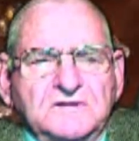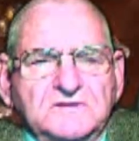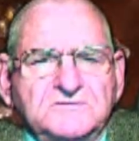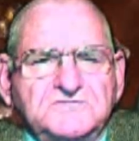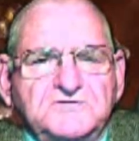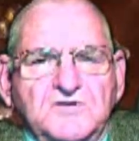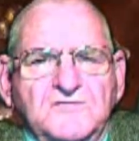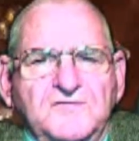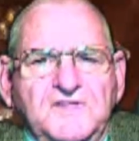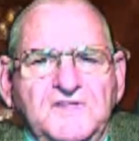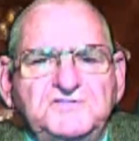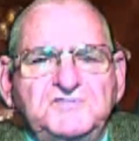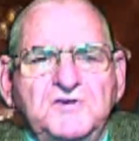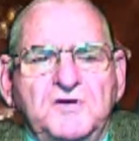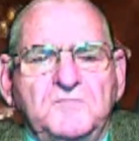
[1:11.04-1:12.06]
so
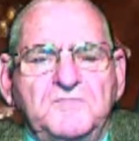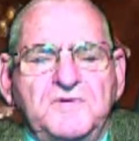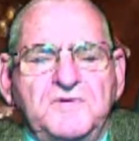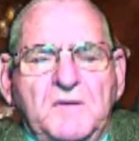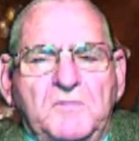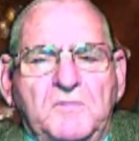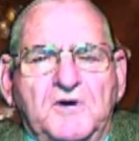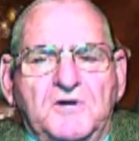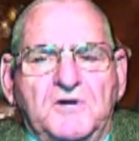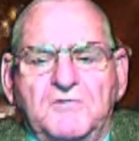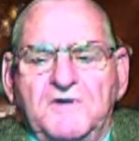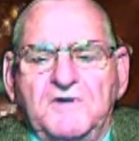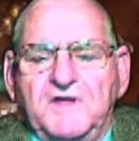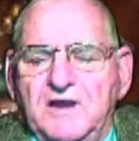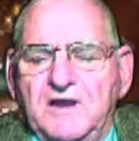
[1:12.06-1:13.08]
that you'll be able to
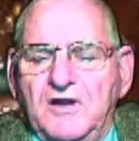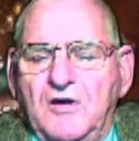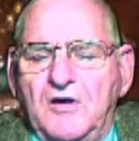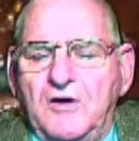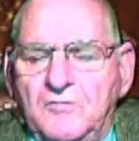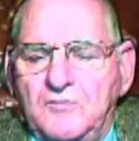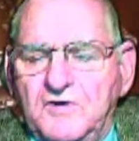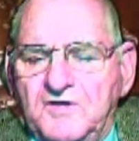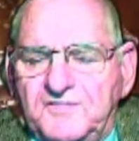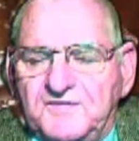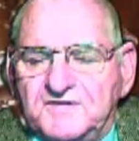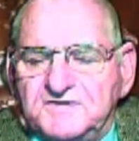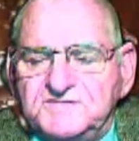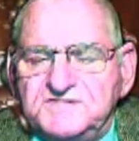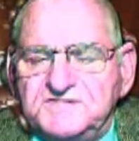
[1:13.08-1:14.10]
read along with
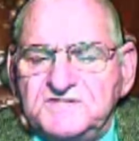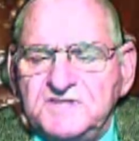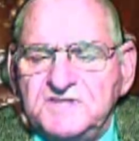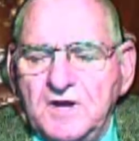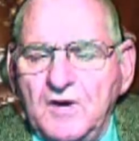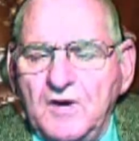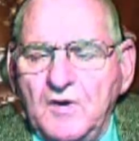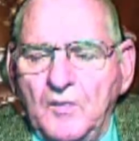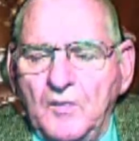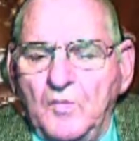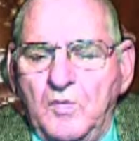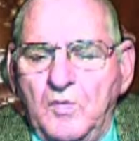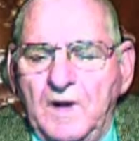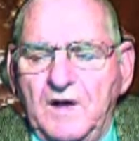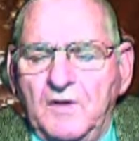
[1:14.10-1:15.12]
us.
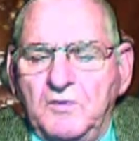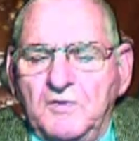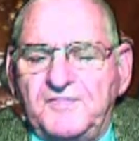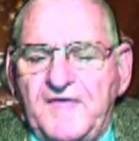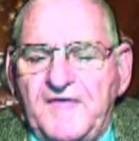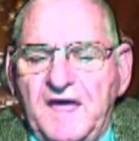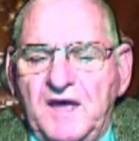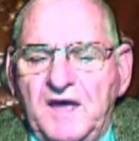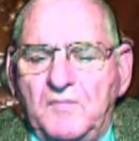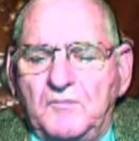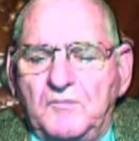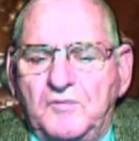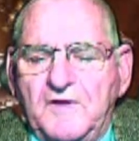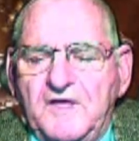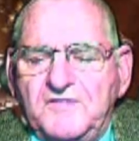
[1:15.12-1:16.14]
Well, with that,
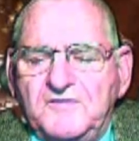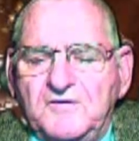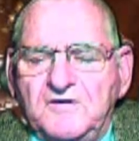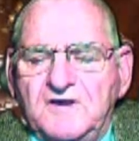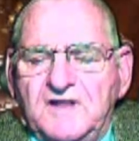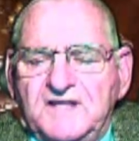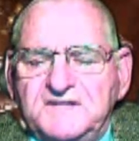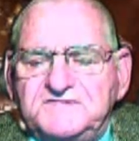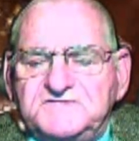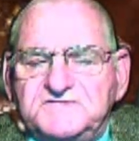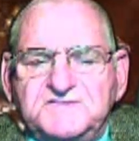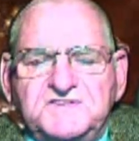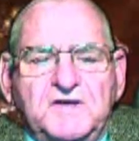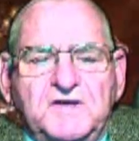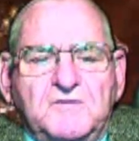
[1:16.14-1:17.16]
brethren, let's
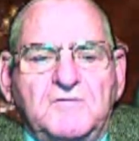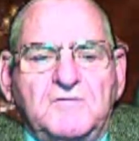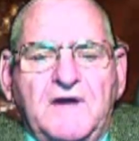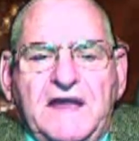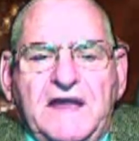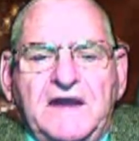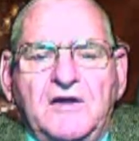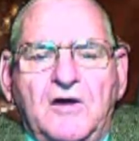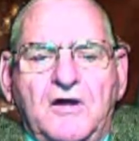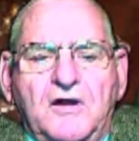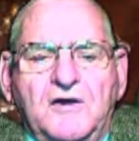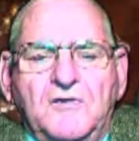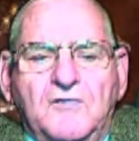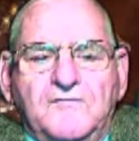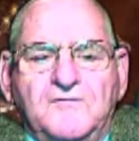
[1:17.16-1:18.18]
get right on
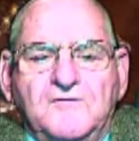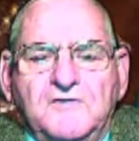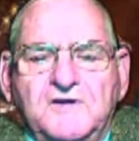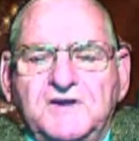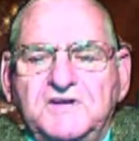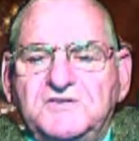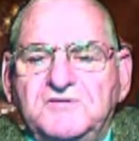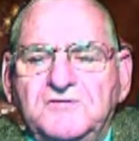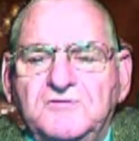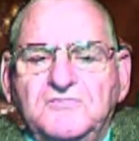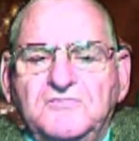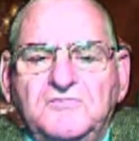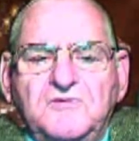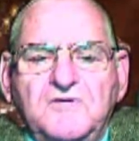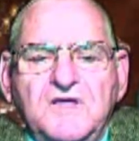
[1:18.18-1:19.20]
over
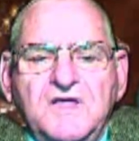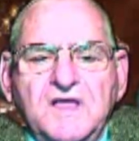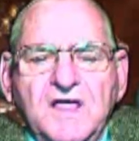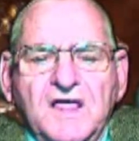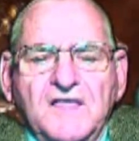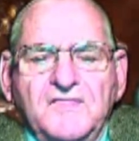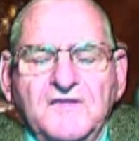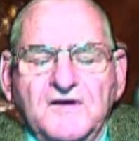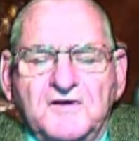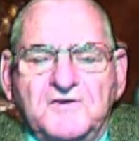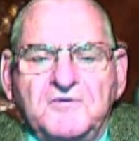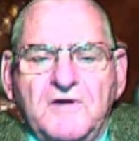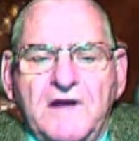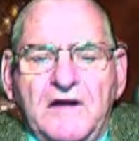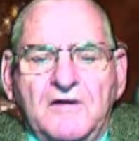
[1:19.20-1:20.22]
into the
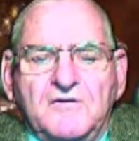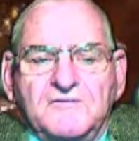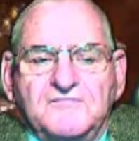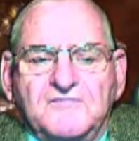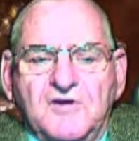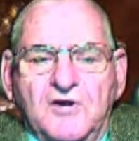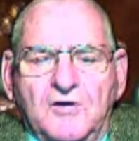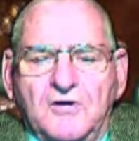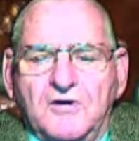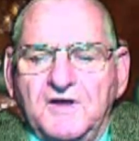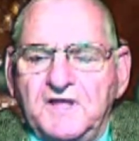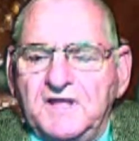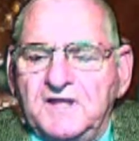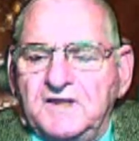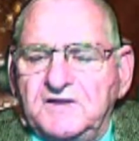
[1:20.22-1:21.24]
crown of
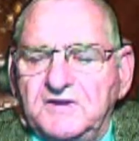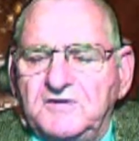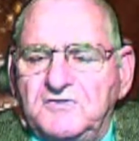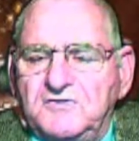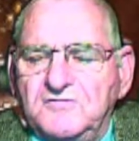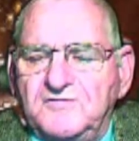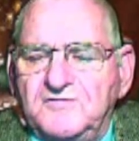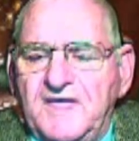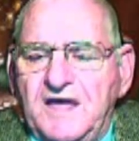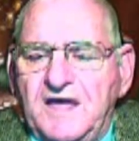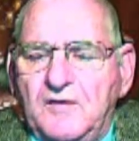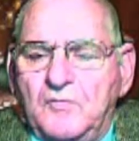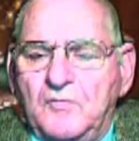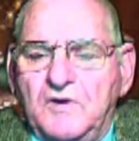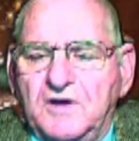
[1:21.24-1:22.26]
glory. And to do
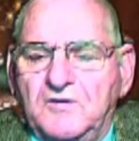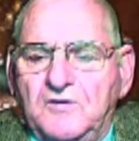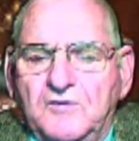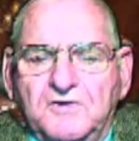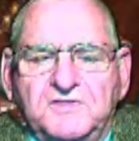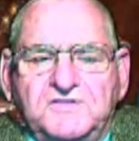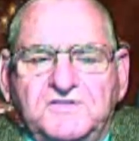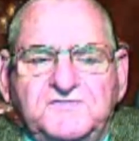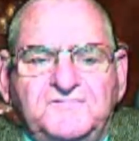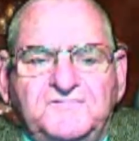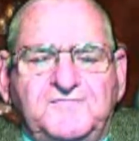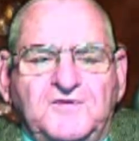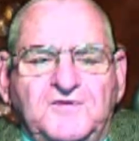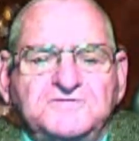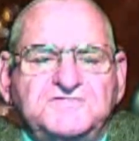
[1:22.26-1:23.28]
that, we'll go to
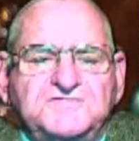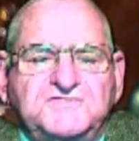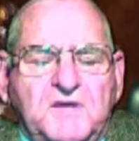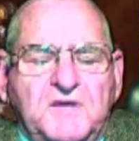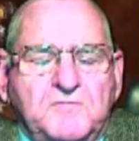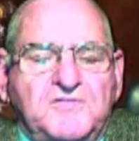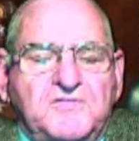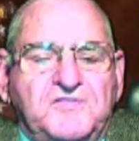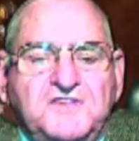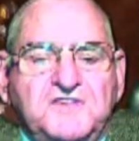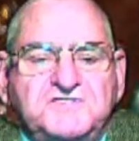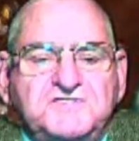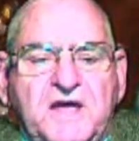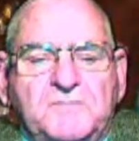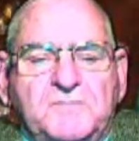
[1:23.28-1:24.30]
1 Timothy
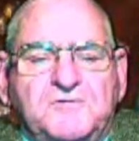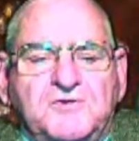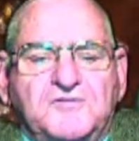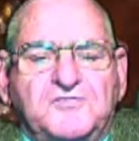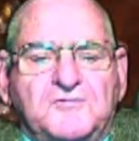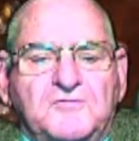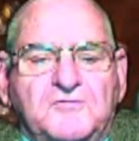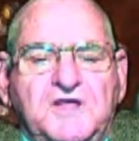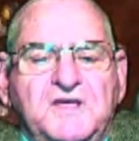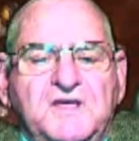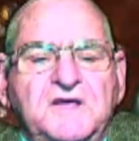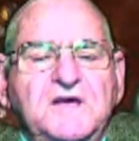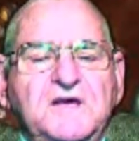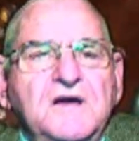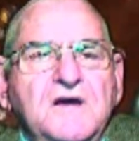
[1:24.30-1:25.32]
chapter 3,
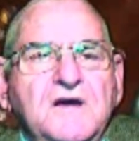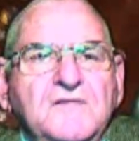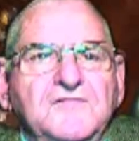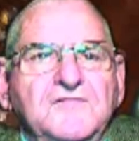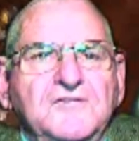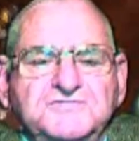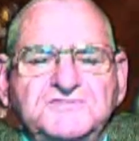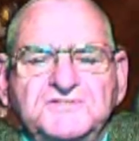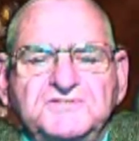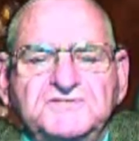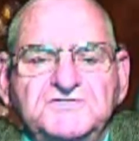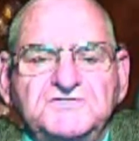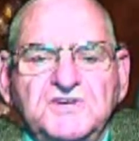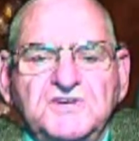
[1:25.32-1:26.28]
verses